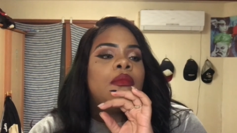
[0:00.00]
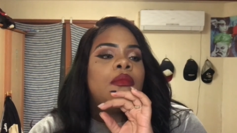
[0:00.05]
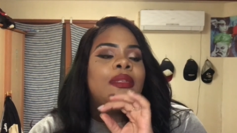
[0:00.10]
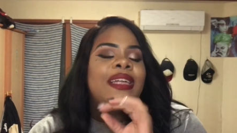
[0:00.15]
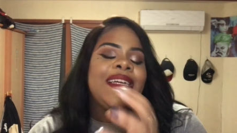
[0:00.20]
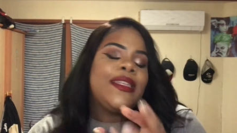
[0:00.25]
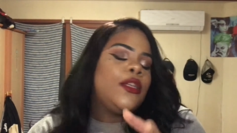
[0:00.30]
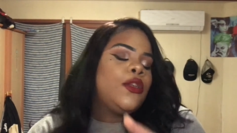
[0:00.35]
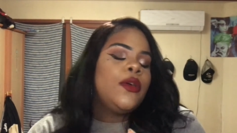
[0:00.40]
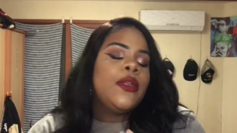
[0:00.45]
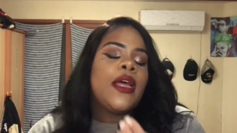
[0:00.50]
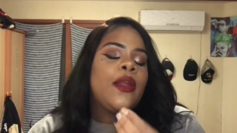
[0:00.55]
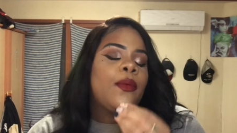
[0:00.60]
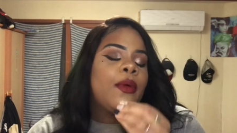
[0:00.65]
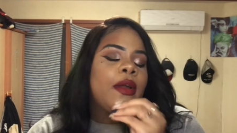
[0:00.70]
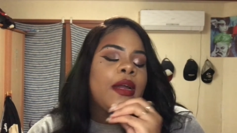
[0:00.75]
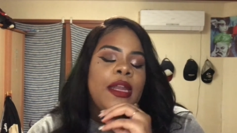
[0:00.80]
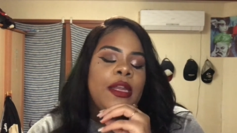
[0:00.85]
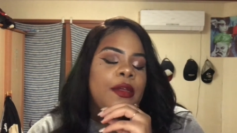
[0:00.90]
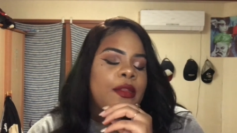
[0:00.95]
like to do a lot of
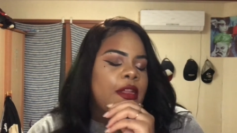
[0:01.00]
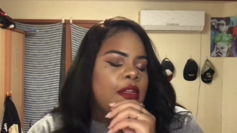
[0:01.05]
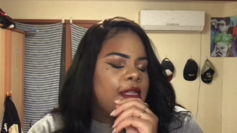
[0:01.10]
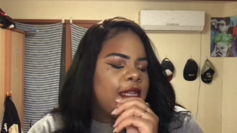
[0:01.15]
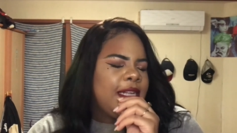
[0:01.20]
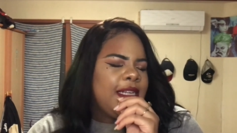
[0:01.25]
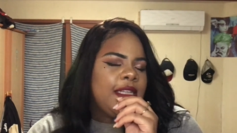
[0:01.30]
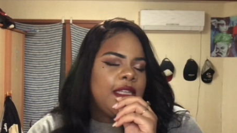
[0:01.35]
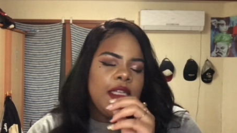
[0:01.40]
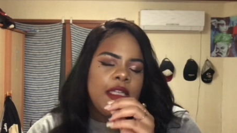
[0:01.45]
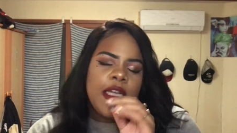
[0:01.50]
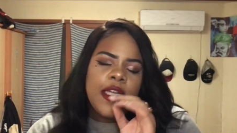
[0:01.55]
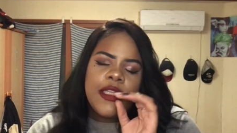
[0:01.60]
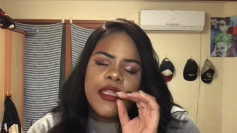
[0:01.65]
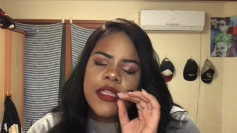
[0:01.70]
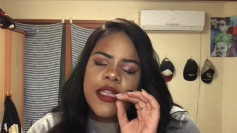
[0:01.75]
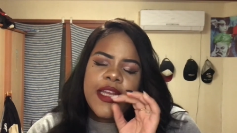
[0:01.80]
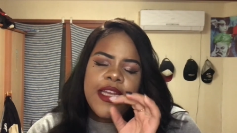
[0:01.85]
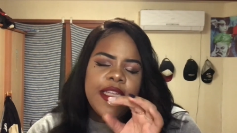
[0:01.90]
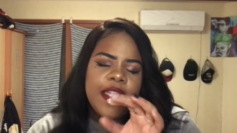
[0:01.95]
work. I know that's lazy,
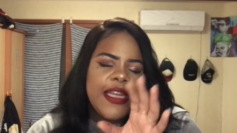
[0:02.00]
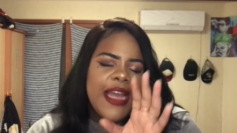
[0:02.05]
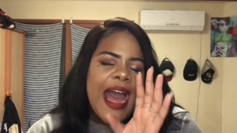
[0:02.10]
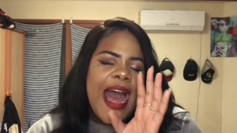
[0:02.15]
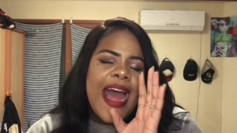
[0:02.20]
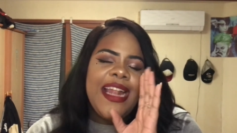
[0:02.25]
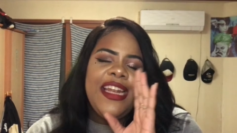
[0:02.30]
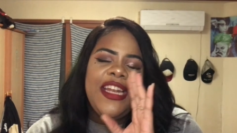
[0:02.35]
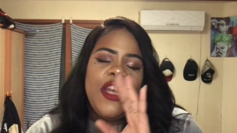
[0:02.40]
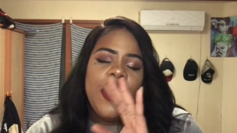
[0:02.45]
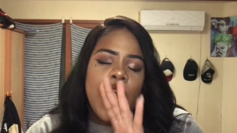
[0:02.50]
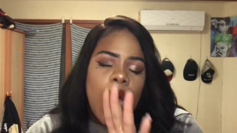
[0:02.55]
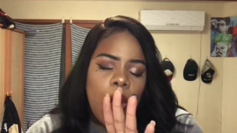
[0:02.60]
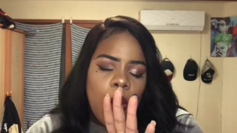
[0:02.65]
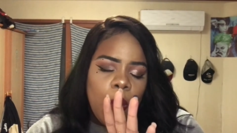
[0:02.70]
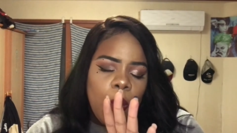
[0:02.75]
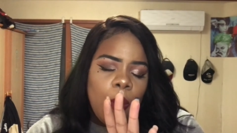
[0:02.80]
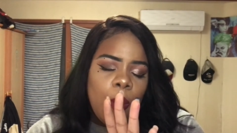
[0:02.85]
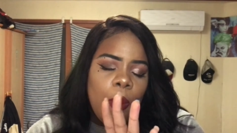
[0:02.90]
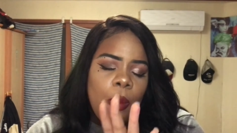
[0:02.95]
I know,
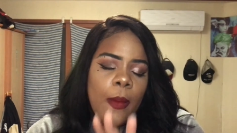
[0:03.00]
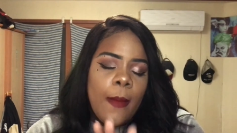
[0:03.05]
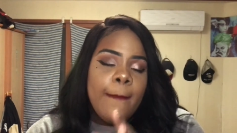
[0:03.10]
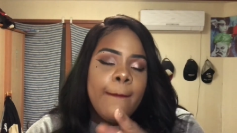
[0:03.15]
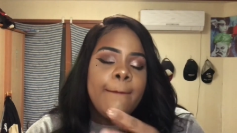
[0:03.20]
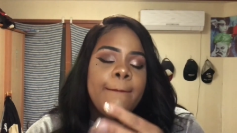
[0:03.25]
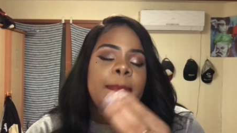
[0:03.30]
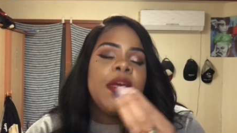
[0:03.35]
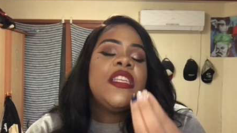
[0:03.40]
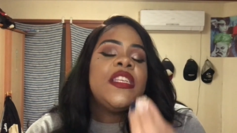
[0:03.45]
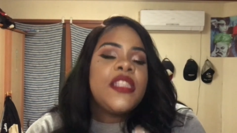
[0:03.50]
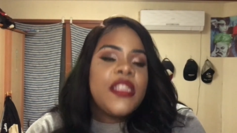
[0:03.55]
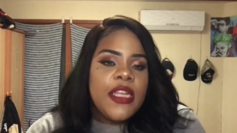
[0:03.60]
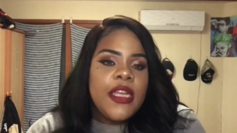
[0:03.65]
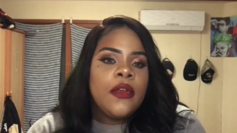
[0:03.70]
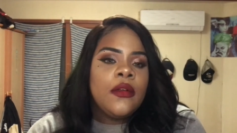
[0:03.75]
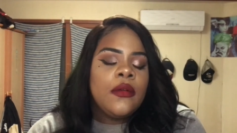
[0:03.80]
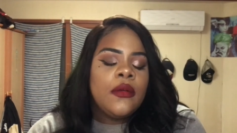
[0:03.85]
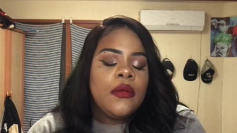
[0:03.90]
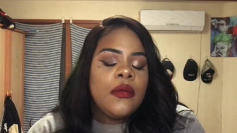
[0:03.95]
but
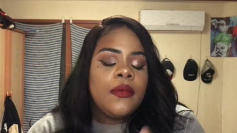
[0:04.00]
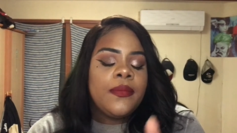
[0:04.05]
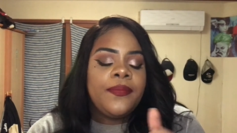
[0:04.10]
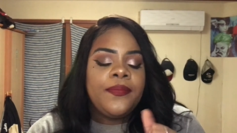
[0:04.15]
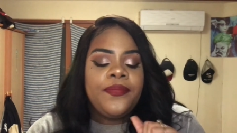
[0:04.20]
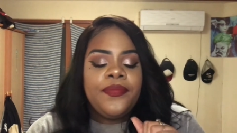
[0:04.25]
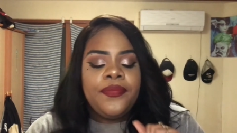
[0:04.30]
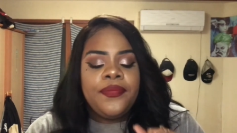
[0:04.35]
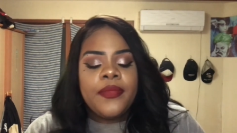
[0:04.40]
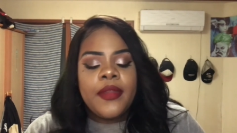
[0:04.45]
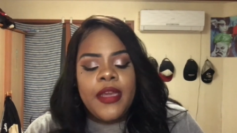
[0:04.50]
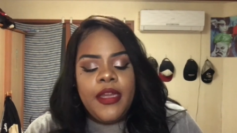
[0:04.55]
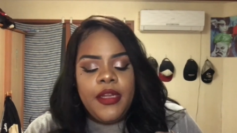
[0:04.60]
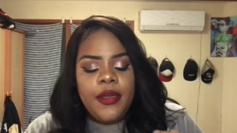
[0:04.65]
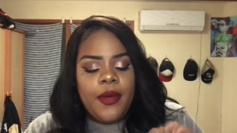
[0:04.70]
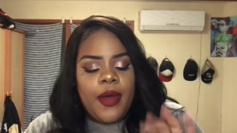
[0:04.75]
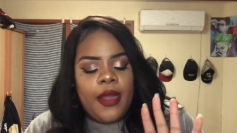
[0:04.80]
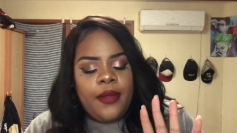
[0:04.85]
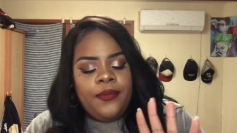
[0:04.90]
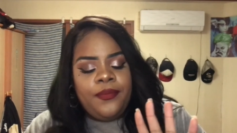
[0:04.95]
still.
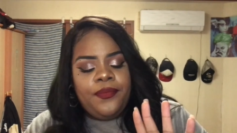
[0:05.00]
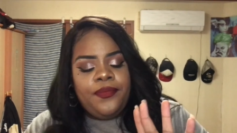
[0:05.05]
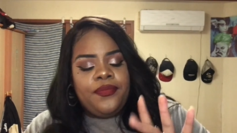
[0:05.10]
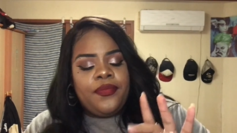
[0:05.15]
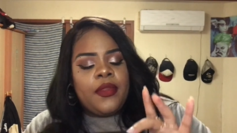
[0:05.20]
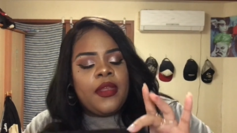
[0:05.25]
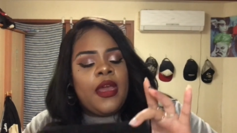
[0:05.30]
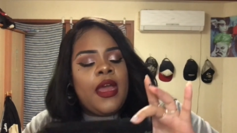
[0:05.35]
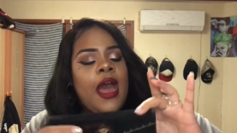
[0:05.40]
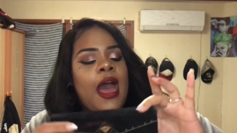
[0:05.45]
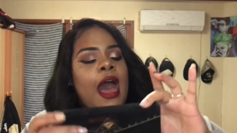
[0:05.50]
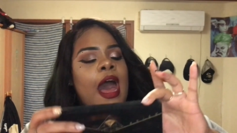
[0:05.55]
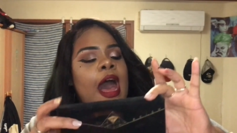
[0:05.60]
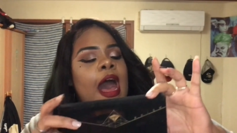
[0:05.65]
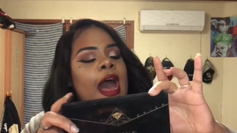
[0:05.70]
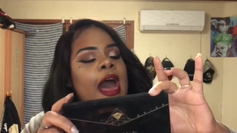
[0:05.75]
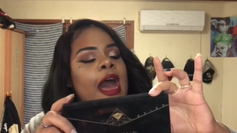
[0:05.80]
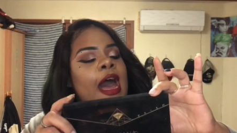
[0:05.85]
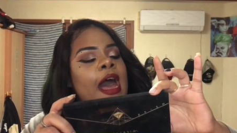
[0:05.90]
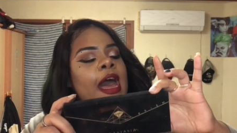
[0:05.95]
Anyway,
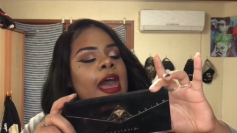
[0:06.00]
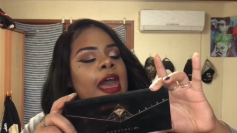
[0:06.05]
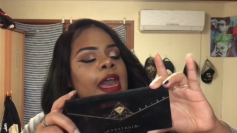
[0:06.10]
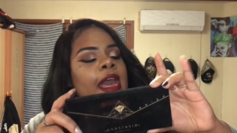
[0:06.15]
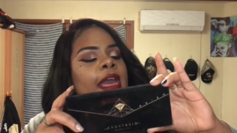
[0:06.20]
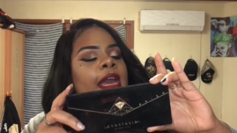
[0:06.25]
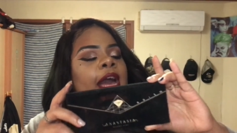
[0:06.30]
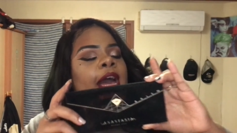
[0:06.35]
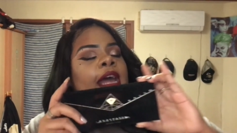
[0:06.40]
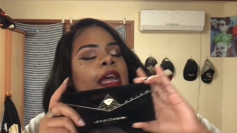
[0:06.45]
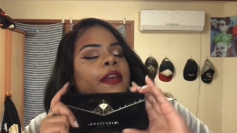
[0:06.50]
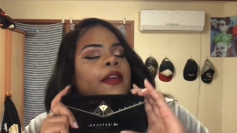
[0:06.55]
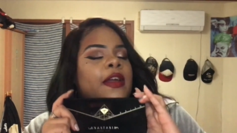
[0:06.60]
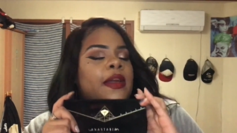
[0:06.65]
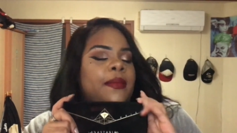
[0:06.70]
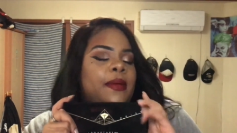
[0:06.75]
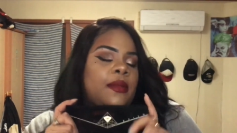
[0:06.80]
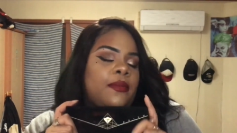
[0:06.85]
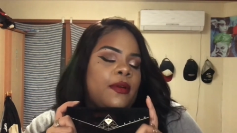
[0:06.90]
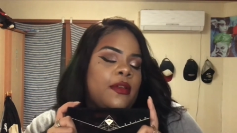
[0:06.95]
I highly
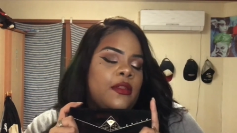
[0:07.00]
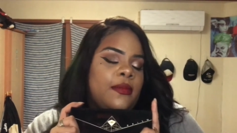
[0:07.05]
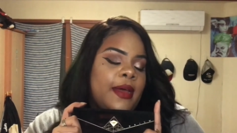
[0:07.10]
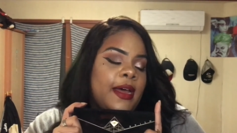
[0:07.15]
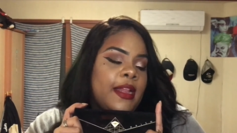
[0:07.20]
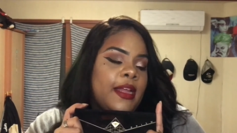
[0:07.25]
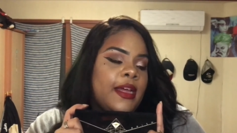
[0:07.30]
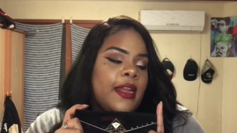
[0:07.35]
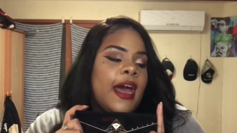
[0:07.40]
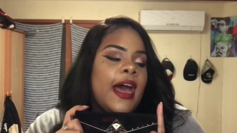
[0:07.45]
recommend the Prism palette.